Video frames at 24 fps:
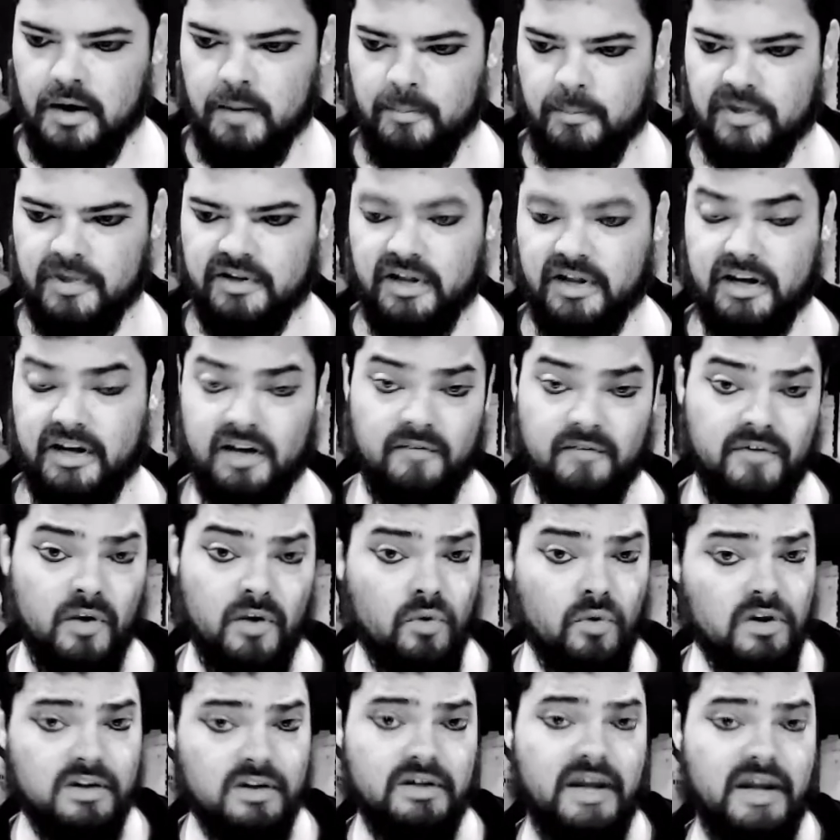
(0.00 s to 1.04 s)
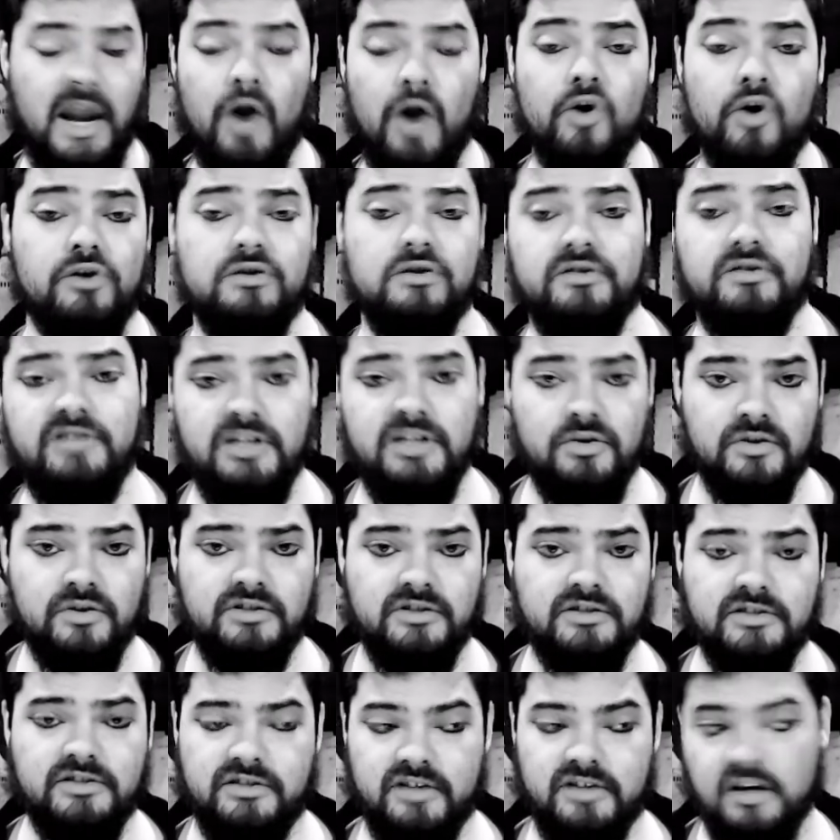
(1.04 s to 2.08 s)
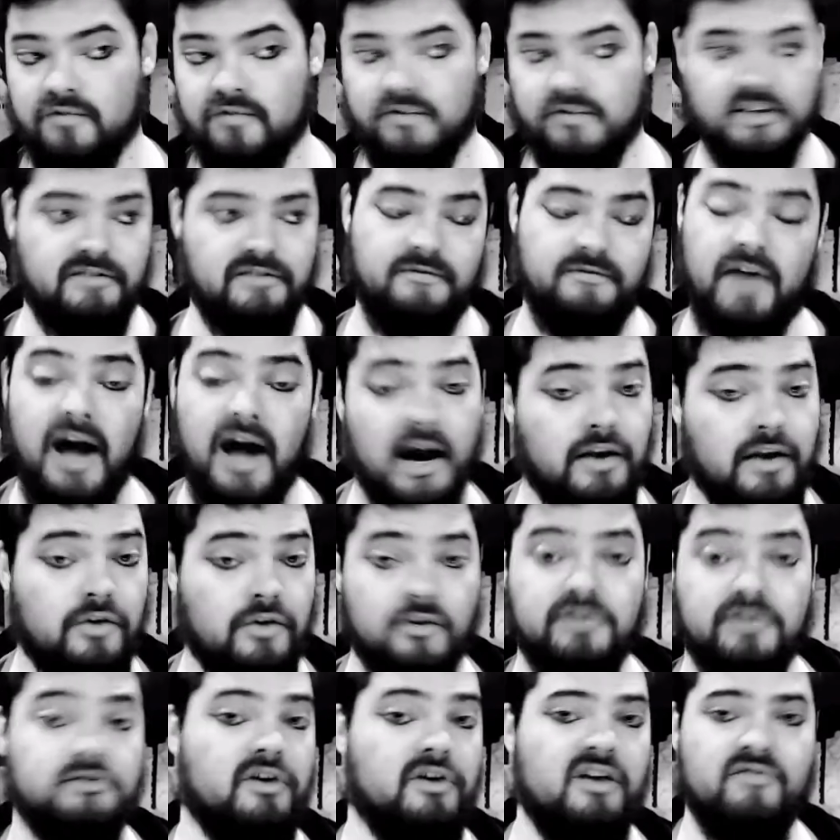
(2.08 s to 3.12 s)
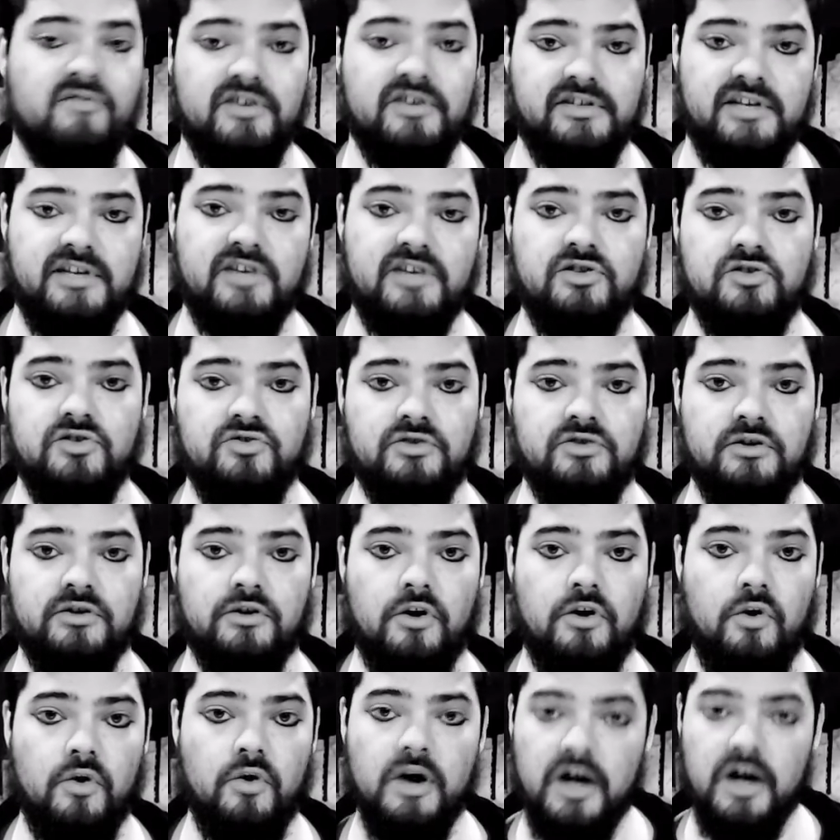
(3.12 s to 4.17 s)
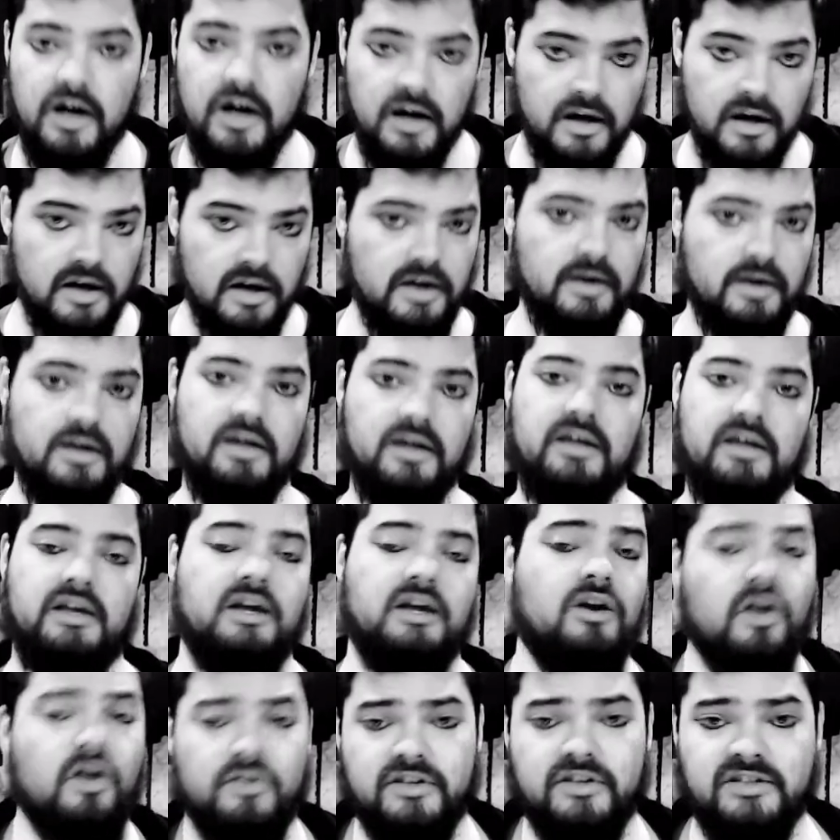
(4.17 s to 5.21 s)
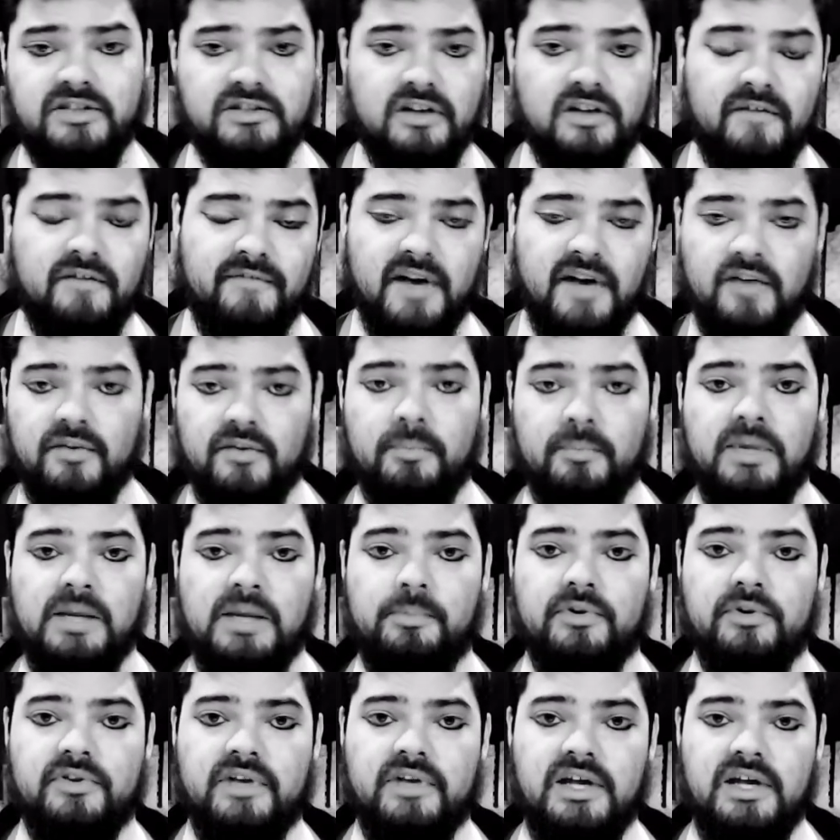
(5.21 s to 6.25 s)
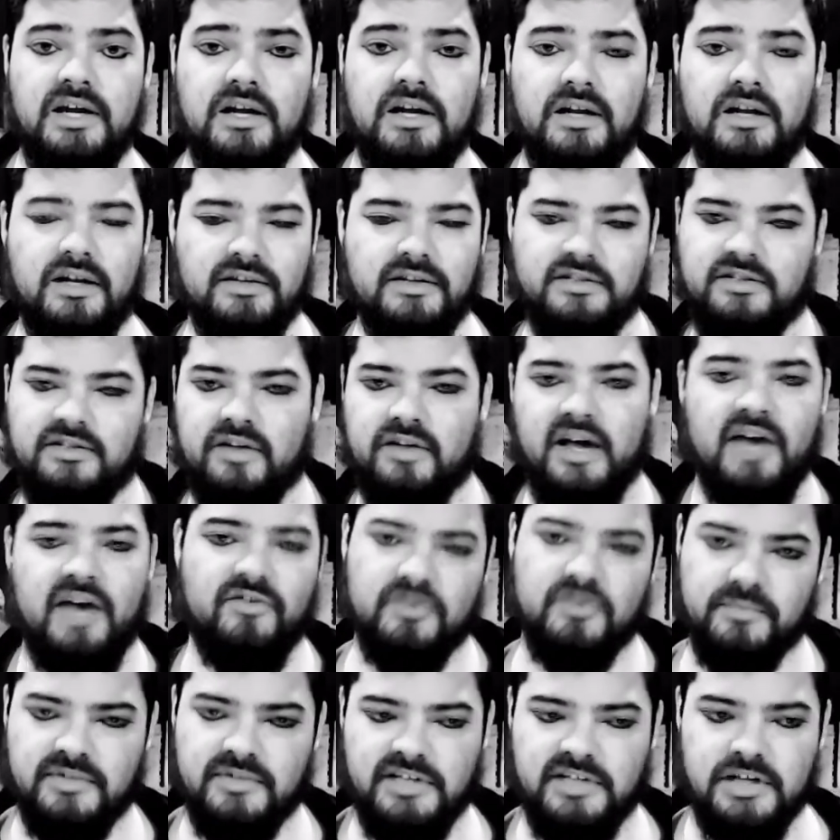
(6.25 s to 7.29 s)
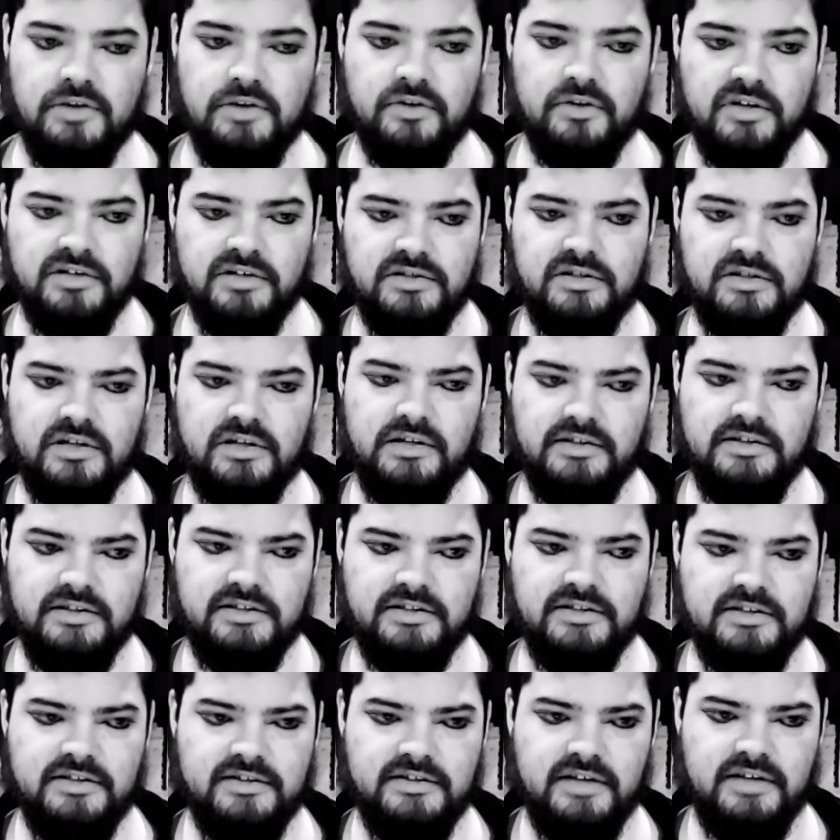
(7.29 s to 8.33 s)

But like, if they want character secrets and stuff, that's fine. You can still have a session 0, get all the stuff out that people need, and still have some secrets. Because this is